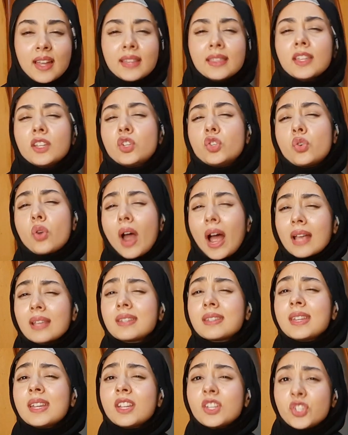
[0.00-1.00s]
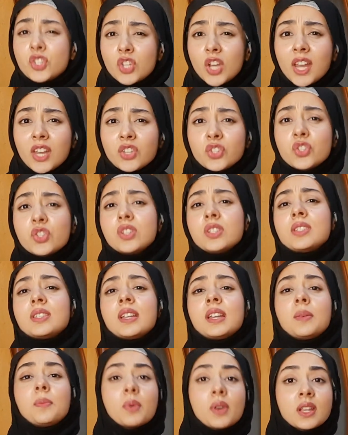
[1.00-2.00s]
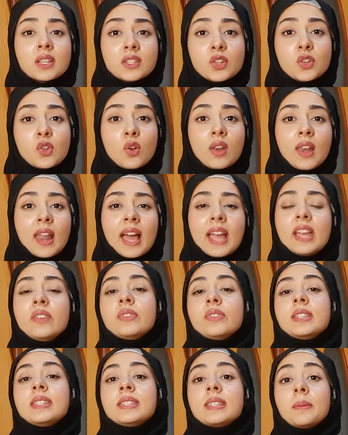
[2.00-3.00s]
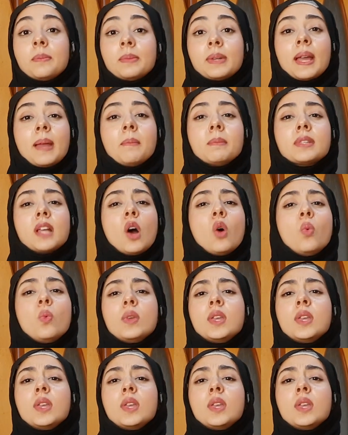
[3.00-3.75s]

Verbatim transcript: the drastic changes it brings in your life and sometimes how